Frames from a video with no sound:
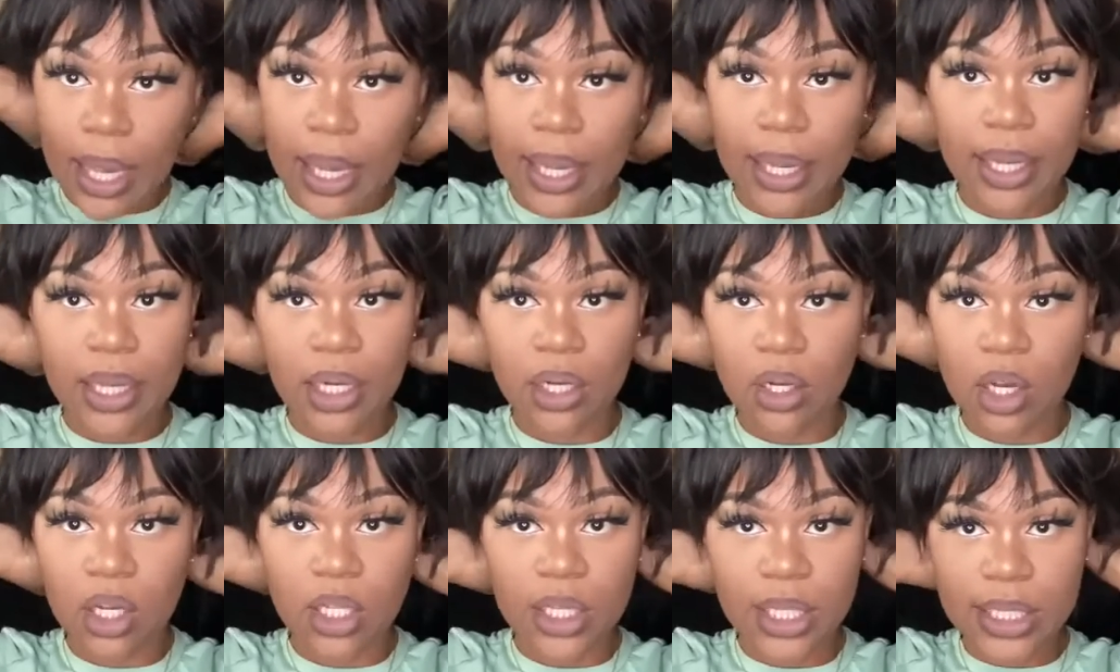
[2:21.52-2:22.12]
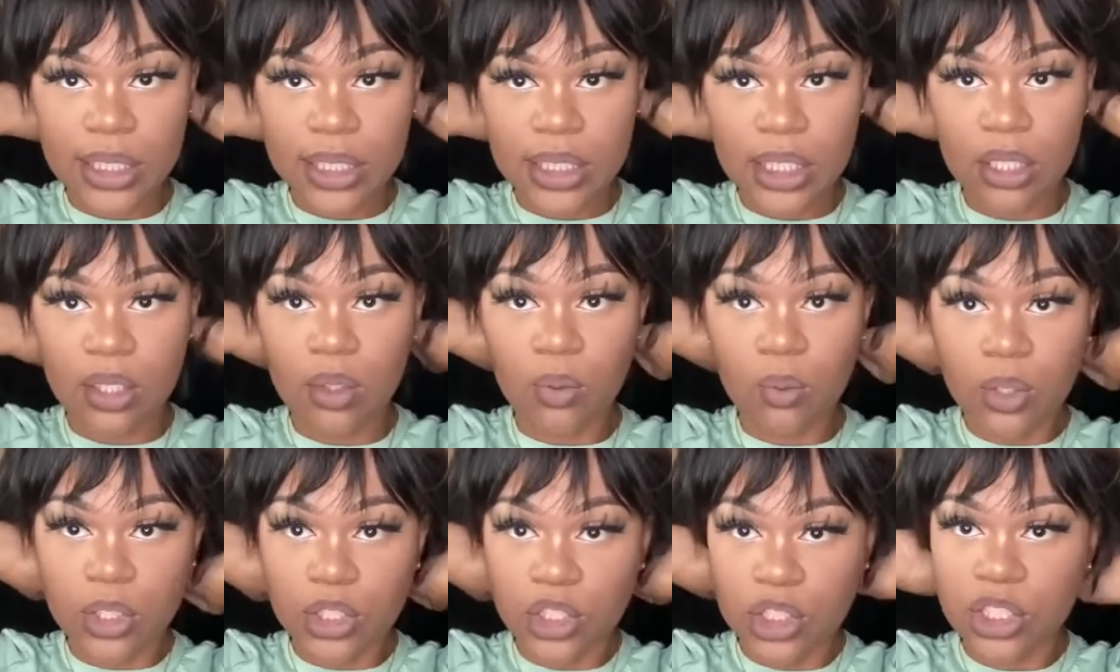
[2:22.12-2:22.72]
and all I
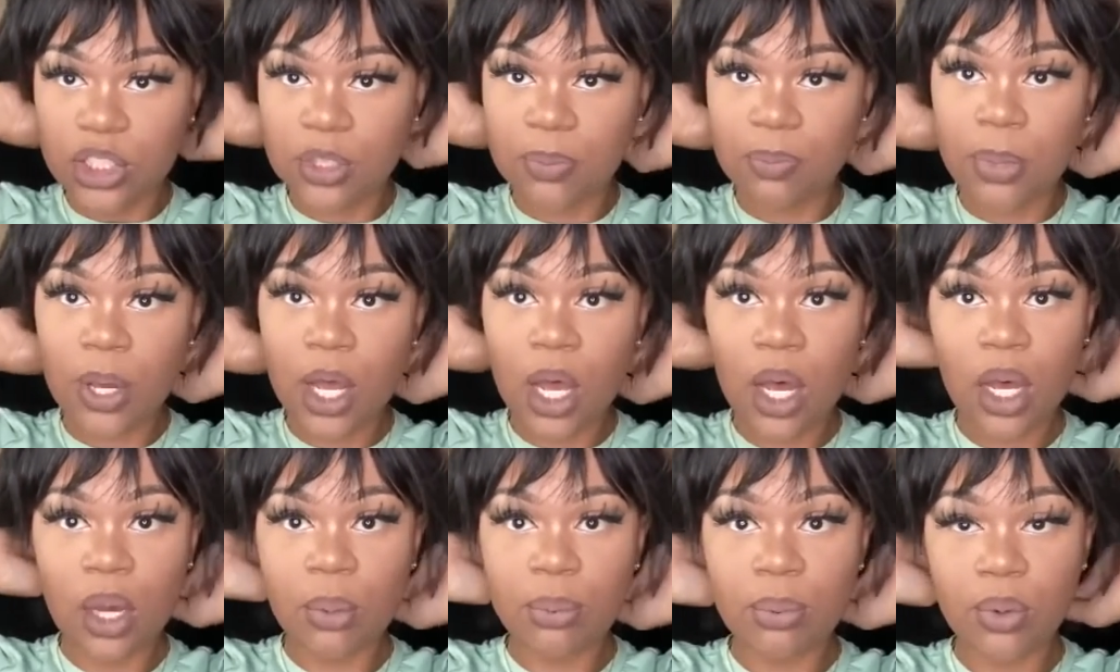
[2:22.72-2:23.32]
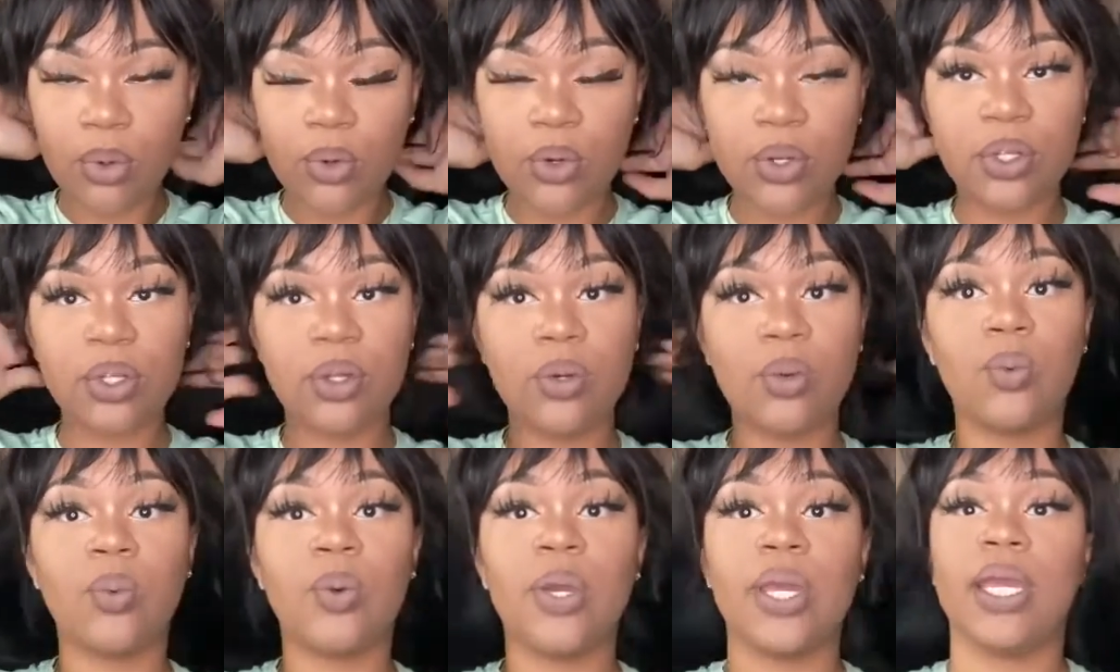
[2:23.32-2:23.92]
did was just pop on
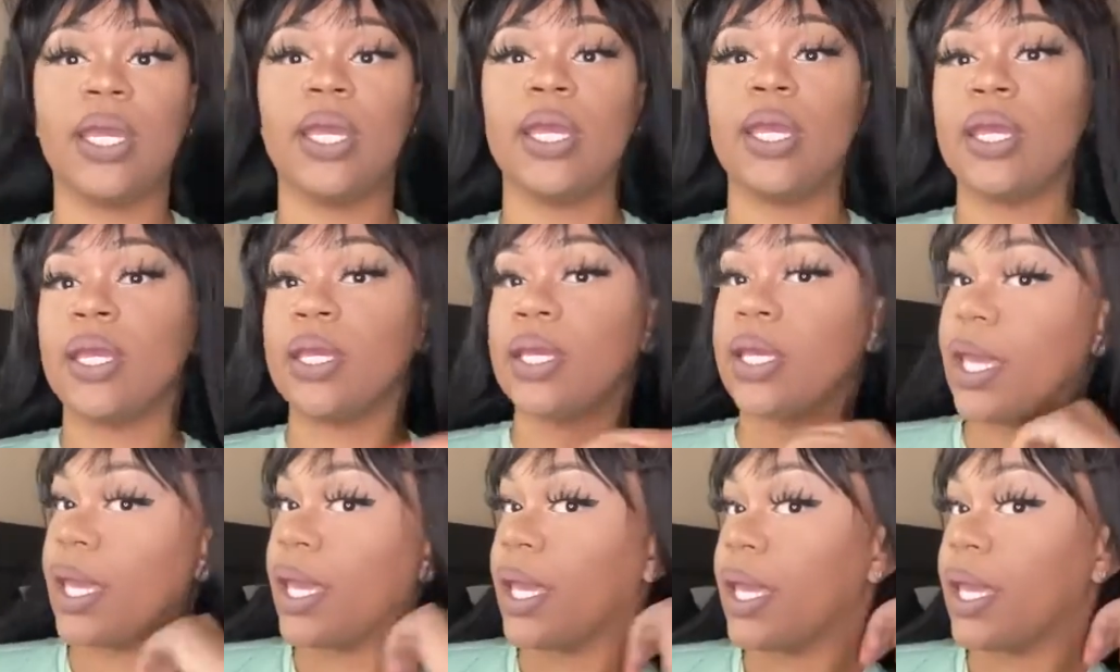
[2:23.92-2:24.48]
the wig